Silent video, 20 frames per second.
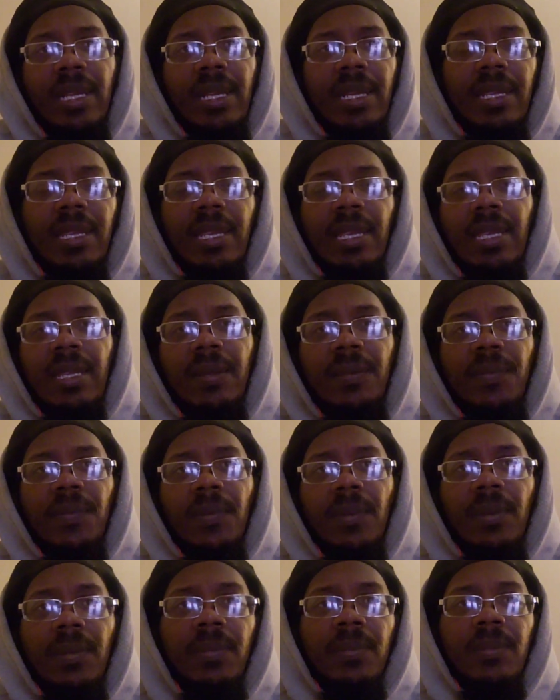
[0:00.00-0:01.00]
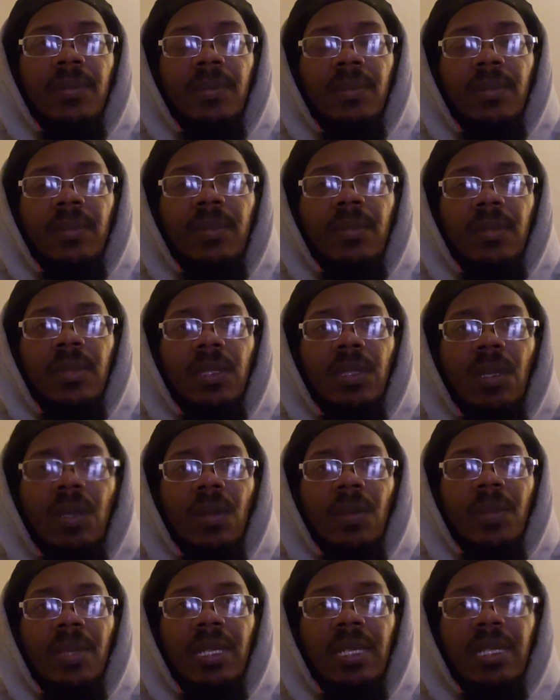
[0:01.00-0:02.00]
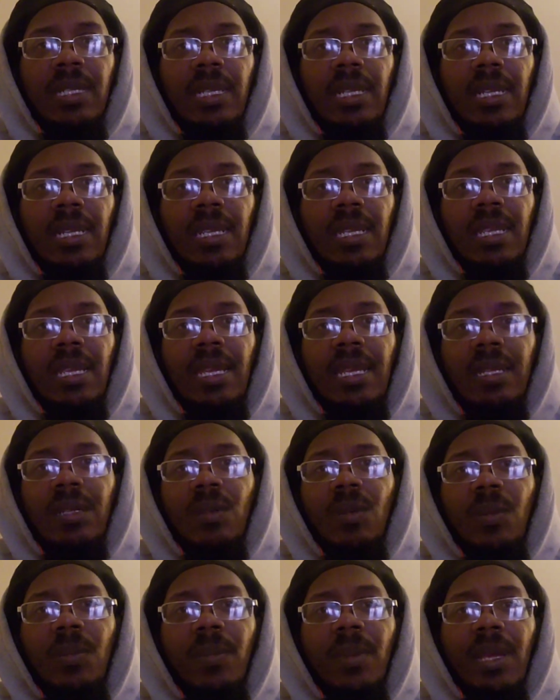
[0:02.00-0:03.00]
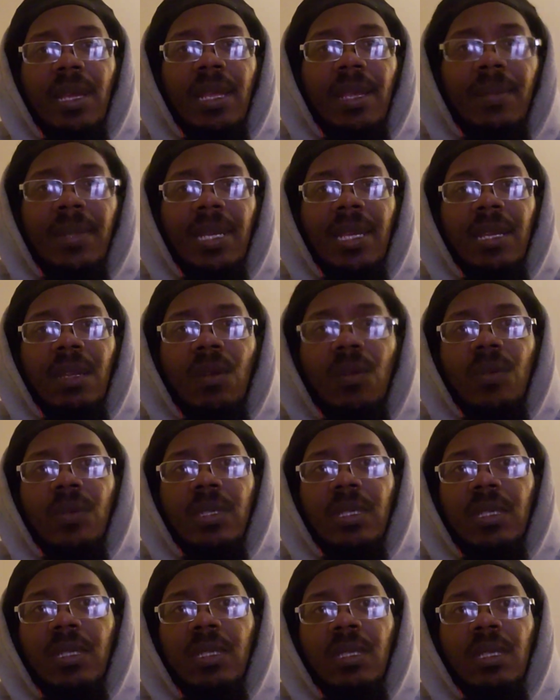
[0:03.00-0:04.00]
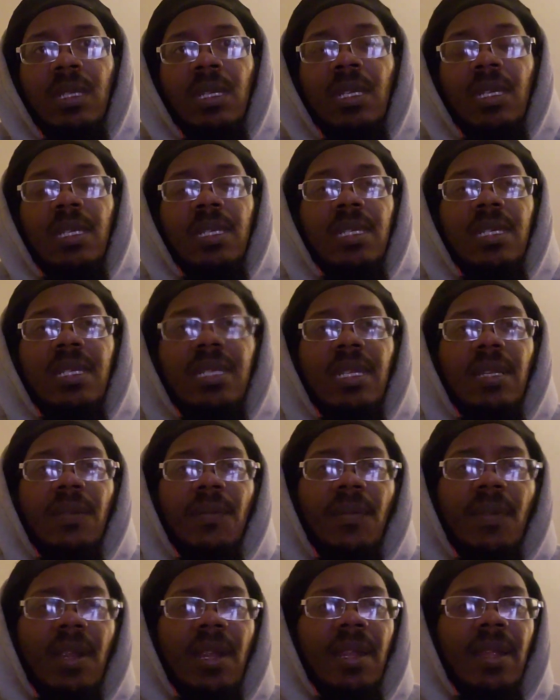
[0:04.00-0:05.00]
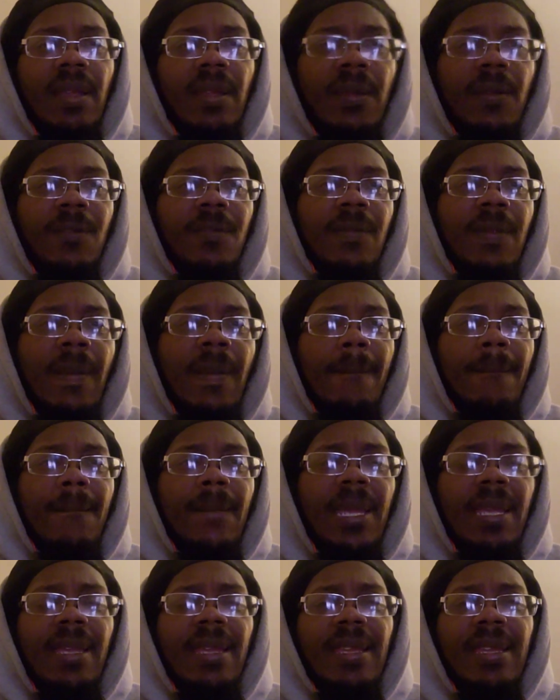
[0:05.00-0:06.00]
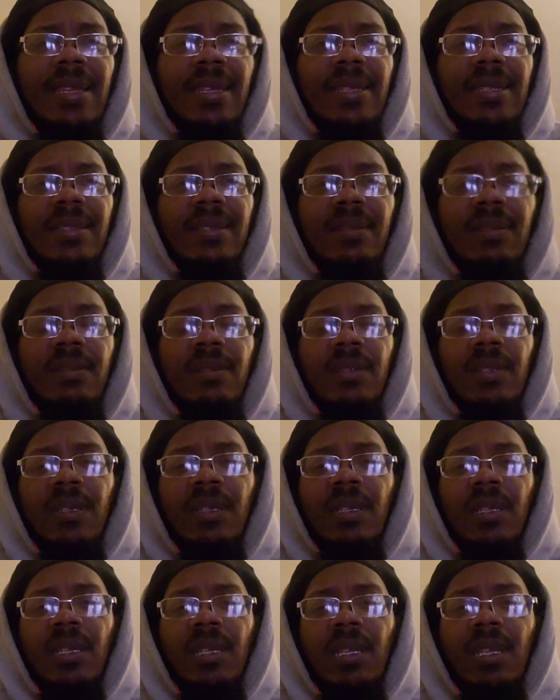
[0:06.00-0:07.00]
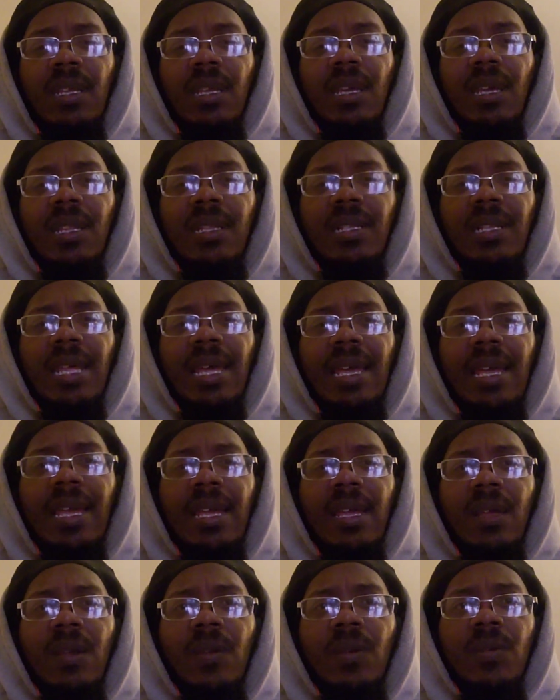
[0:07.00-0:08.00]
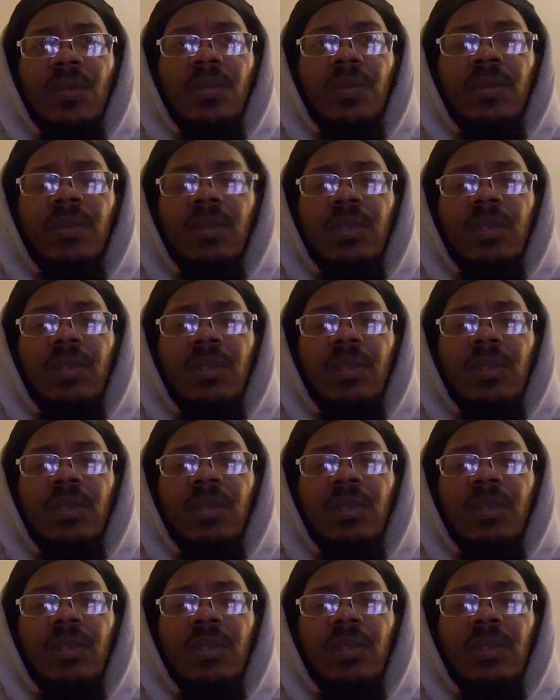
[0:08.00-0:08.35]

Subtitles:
that came from. You know what I mean? And can't nobody, I'm not going to sit around and allow